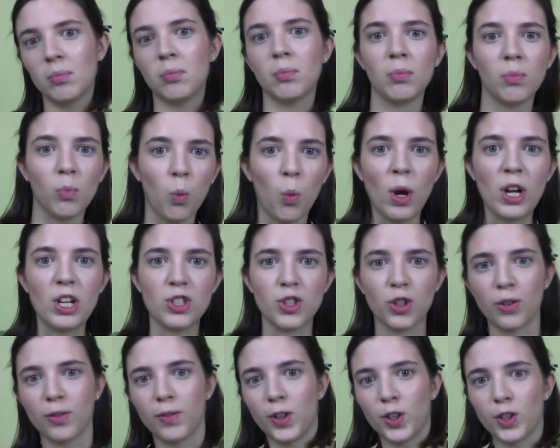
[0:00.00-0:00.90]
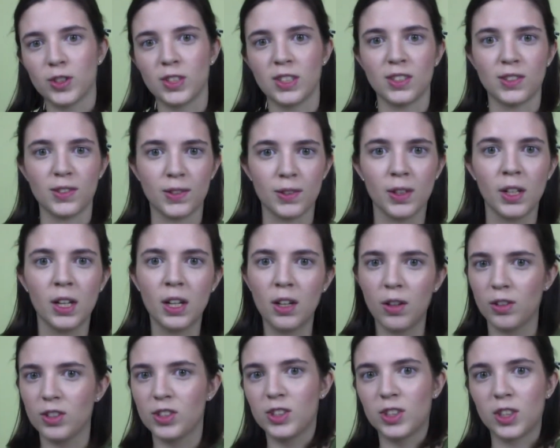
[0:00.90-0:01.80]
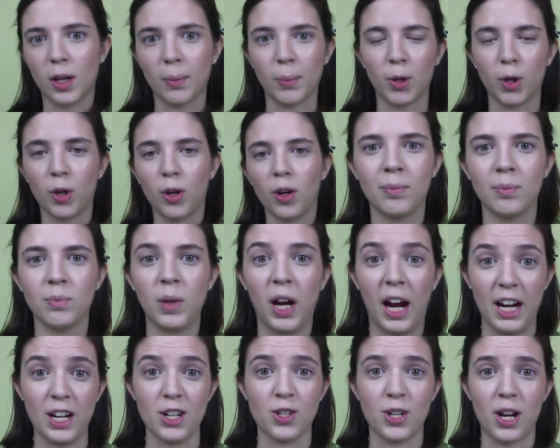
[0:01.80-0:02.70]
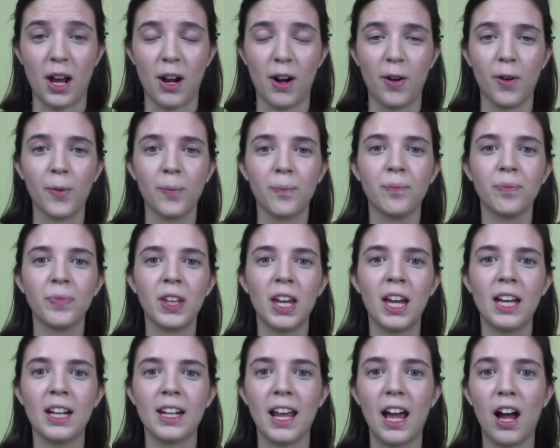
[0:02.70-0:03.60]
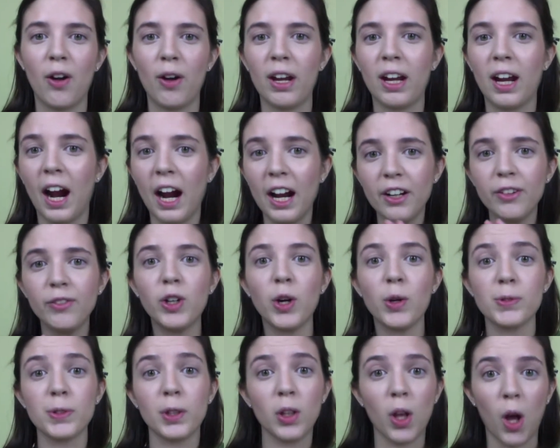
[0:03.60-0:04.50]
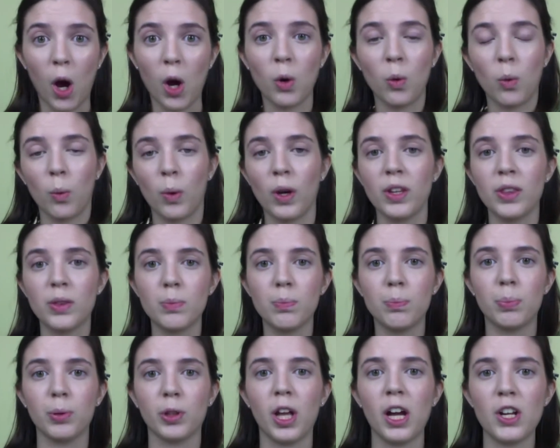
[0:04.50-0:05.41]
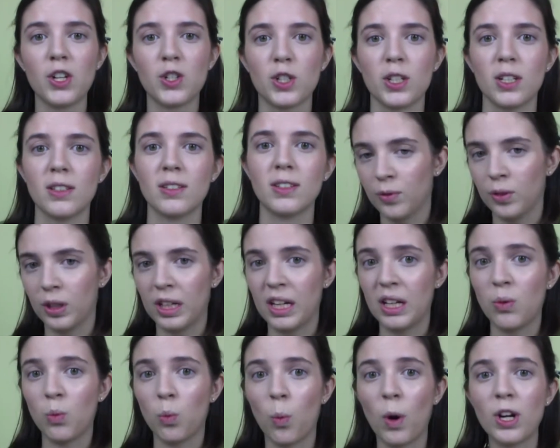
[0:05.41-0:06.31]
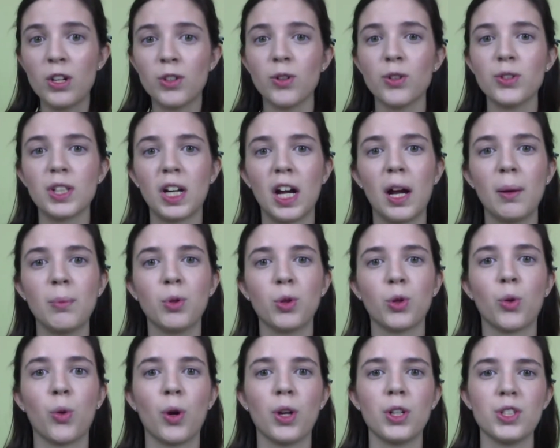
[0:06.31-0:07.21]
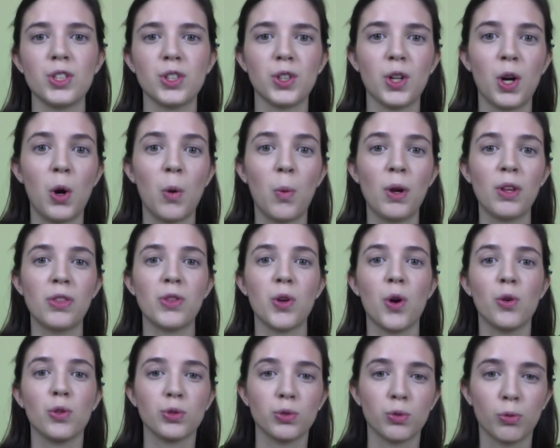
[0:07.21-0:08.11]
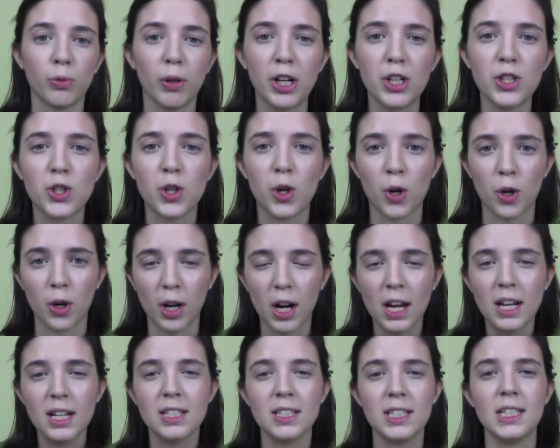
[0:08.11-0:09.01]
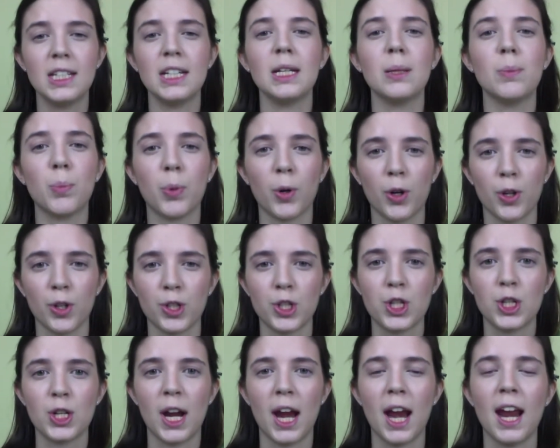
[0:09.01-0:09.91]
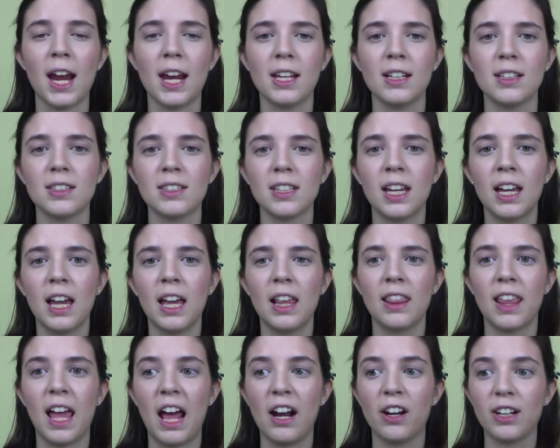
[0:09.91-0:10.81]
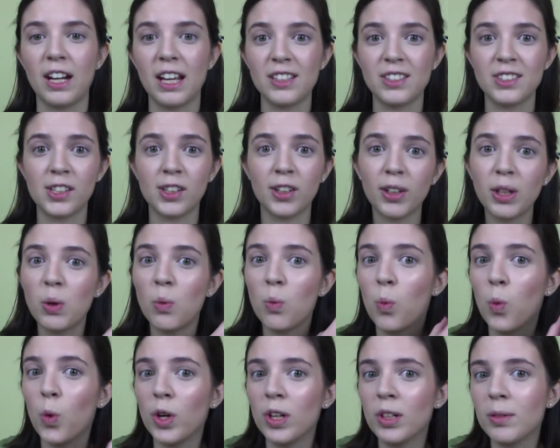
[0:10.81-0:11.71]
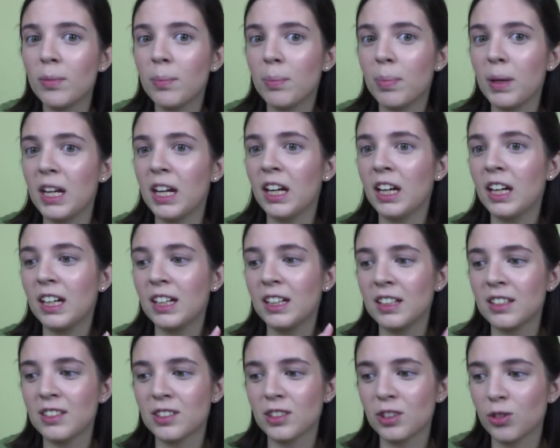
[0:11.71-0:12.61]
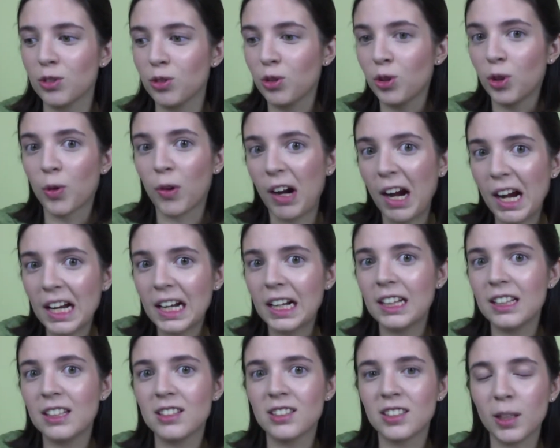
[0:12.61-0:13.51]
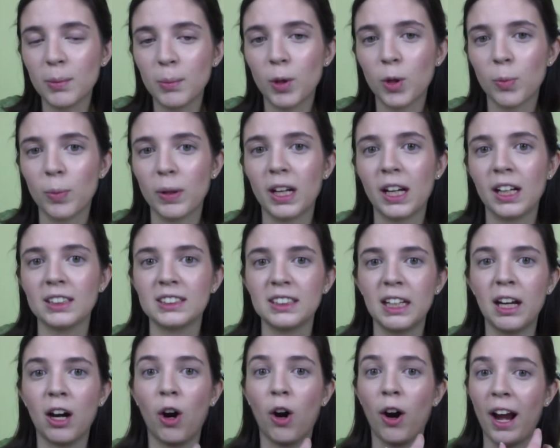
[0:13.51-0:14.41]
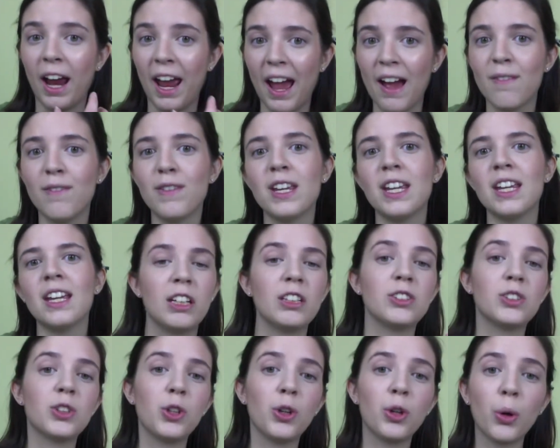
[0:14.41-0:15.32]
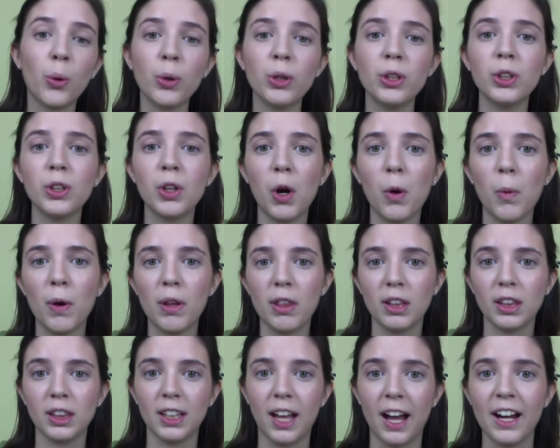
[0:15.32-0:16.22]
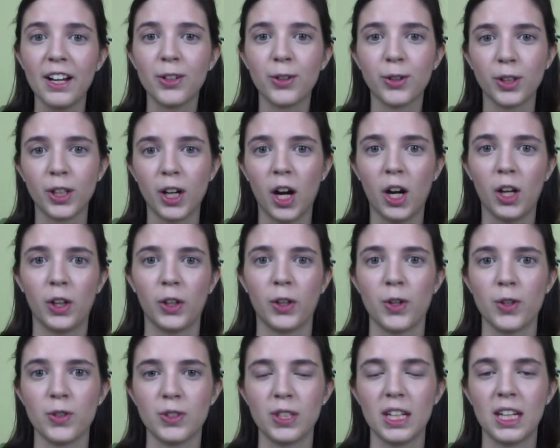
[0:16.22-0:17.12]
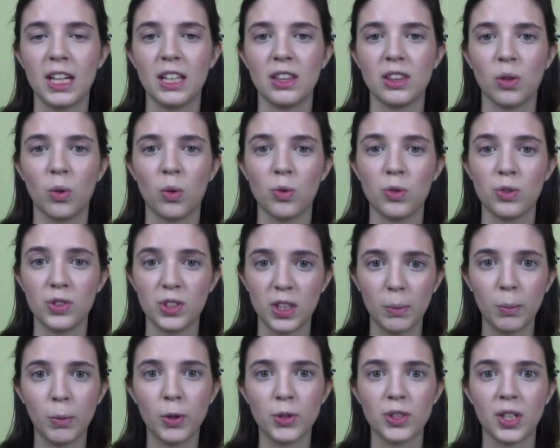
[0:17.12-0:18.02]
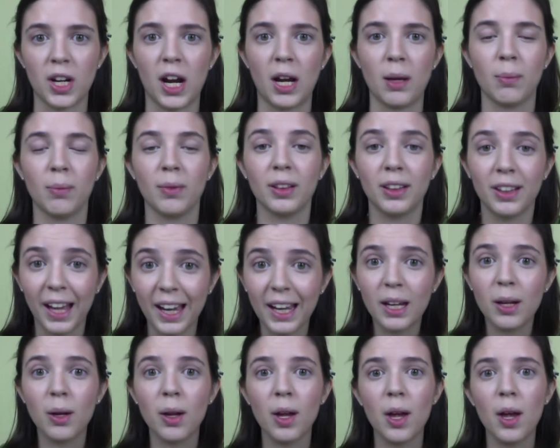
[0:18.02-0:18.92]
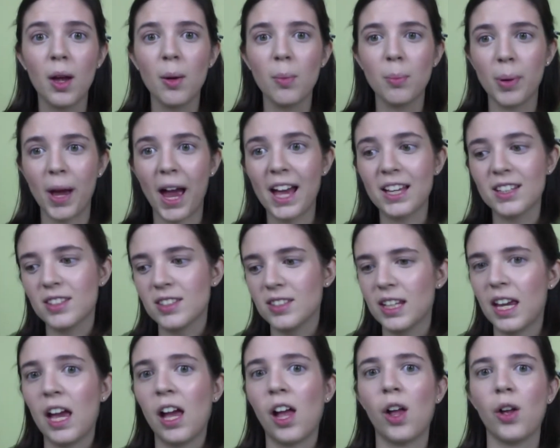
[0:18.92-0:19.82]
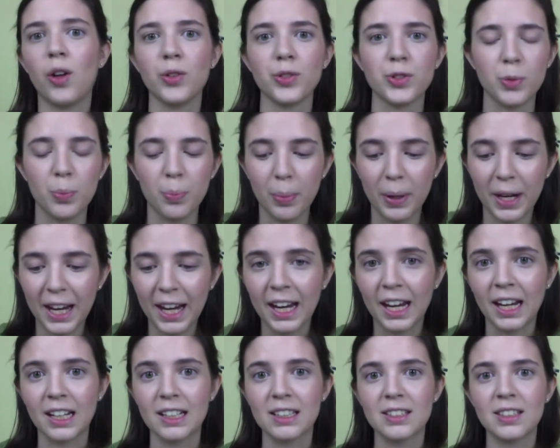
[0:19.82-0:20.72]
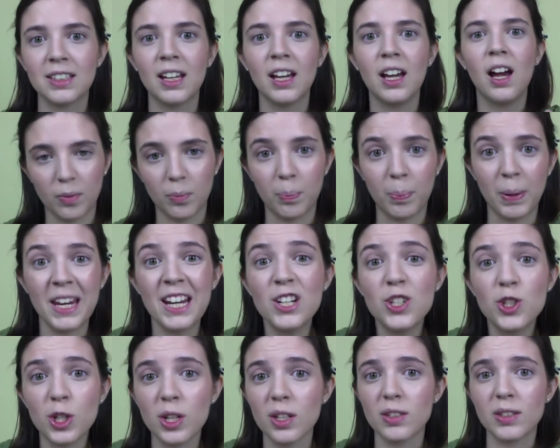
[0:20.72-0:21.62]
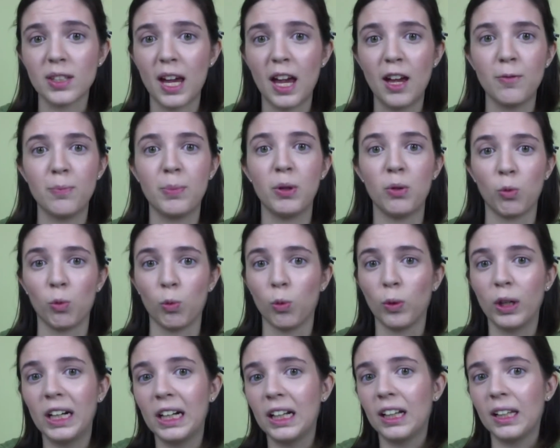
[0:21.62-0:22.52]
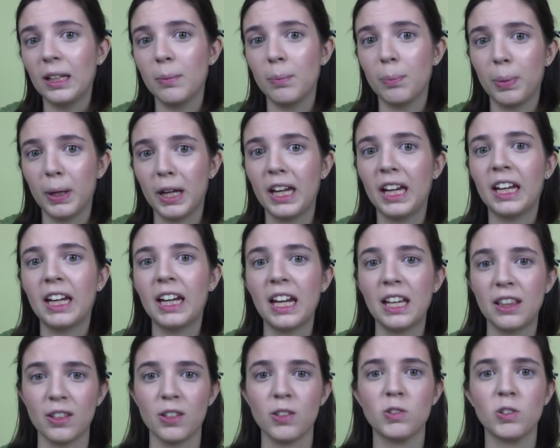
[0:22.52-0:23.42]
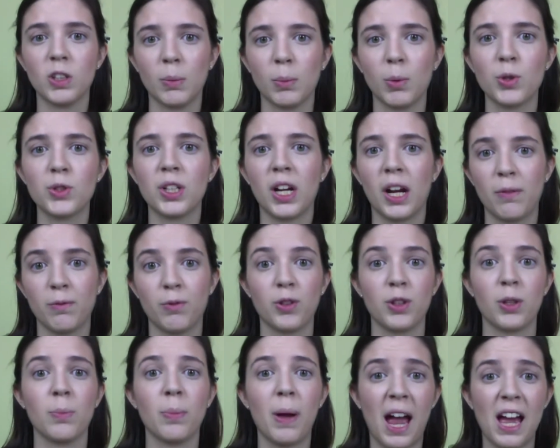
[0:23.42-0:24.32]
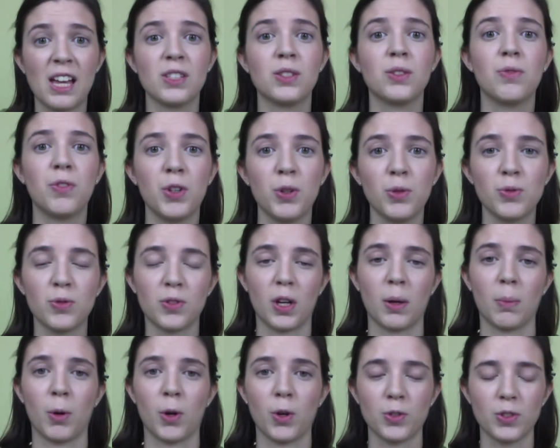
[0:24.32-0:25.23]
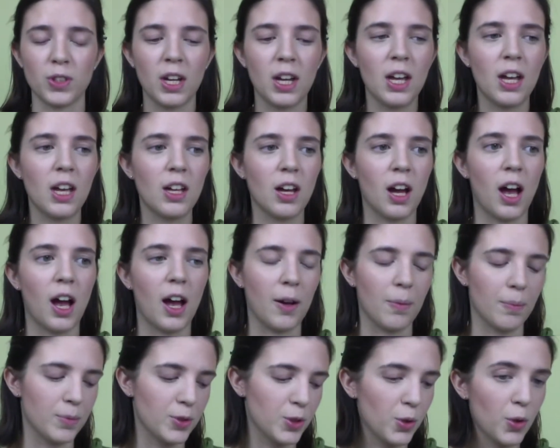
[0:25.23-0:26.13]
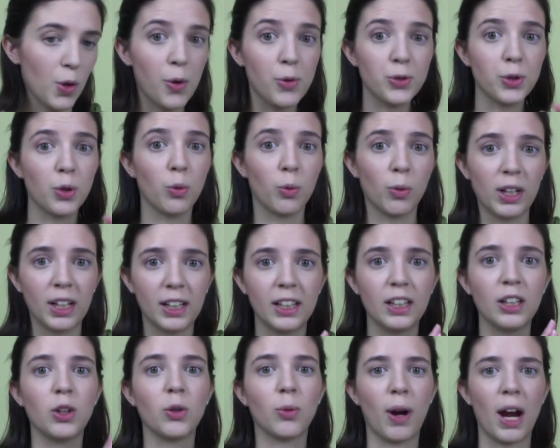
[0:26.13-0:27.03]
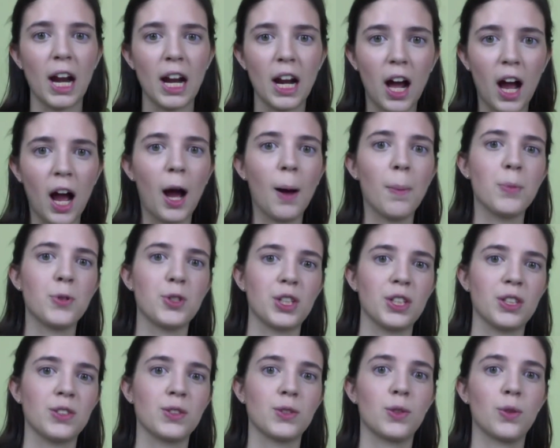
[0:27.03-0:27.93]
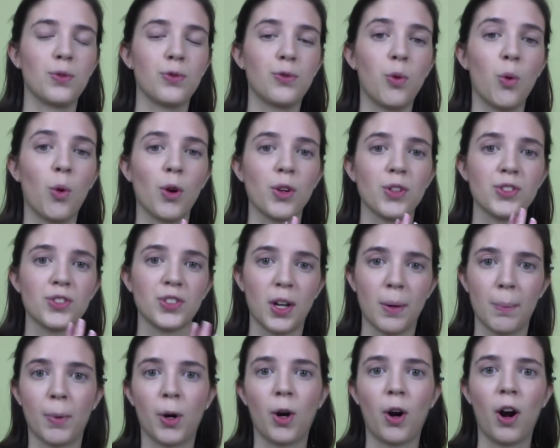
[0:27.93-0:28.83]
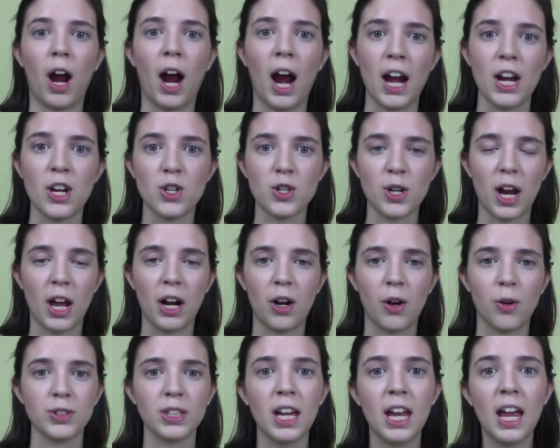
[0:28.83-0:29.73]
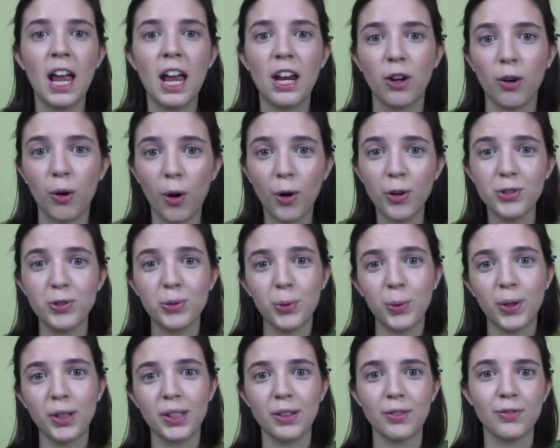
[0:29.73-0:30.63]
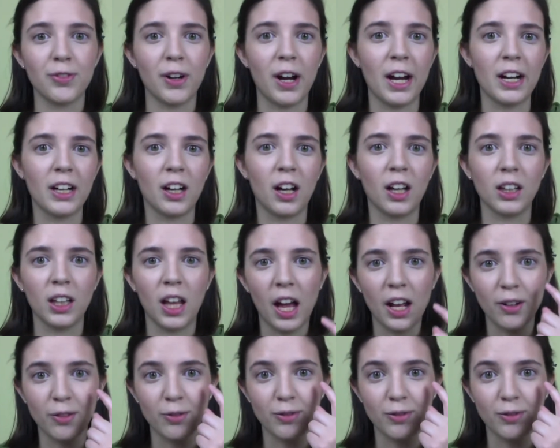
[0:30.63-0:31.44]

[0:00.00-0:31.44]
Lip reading: winter versus summer eyeshadow. Now it kind of goes along with blushes. In wintertime you're going to go with those richer, deeper shades that necessarily wouldn't be considered great in the summer because they are heavy. So you're going to go with lighter colors in the summertime, like pastels, pinks. Peaches have been really big in the summertime for the past few summers. So those are really great options for summer eyeshadows. You're also going to find a lot of